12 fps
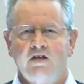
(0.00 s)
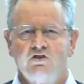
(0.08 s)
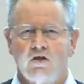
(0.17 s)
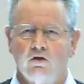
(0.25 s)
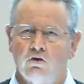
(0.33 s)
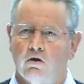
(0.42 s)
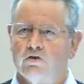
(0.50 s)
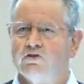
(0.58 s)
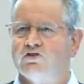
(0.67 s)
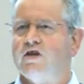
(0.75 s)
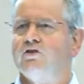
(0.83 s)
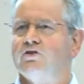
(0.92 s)
And so
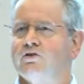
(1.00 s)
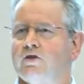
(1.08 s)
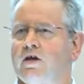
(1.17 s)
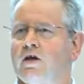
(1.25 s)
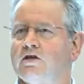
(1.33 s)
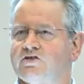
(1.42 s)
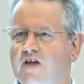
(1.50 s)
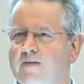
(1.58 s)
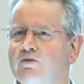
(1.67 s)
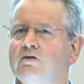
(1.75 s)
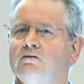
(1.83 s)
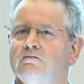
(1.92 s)
God sent
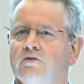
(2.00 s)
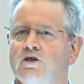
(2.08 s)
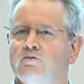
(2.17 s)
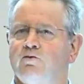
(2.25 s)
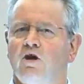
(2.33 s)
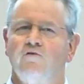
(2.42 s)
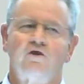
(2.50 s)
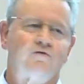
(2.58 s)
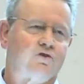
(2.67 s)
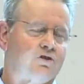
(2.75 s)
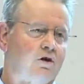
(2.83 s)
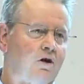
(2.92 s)
Samuel, his prophet
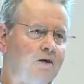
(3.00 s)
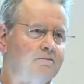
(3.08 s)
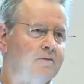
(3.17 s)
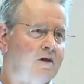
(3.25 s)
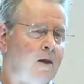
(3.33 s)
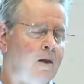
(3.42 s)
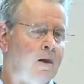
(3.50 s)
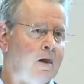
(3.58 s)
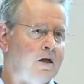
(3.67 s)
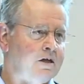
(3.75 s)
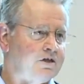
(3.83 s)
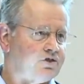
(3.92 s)
of the time,
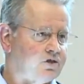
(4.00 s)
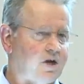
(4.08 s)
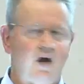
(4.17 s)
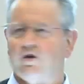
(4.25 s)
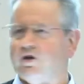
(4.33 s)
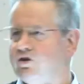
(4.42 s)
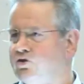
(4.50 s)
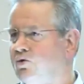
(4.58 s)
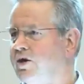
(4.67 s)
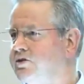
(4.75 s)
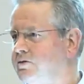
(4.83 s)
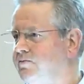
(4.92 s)
to go and
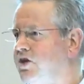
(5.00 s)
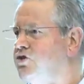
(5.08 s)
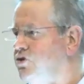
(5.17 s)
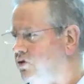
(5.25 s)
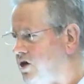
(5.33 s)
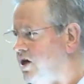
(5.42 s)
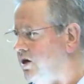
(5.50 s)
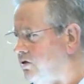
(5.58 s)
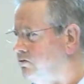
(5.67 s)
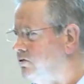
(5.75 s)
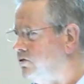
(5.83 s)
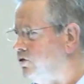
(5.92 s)
anoint a new
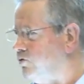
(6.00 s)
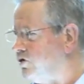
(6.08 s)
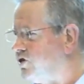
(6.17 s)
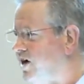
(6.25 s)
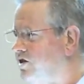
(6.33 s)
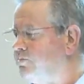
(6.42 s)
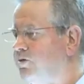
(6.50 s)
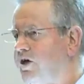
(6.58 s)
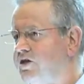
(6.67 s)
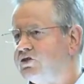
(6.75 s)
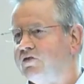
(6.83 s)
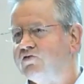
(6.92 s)
king that would take the
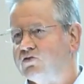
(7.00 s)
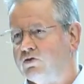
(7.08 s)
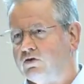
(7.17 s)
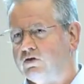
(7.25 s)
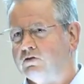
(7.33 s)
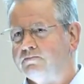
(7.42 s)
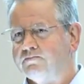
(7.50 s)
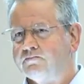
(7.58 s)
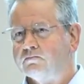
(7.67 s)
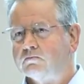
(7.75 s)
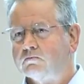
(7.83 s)
place of Saul.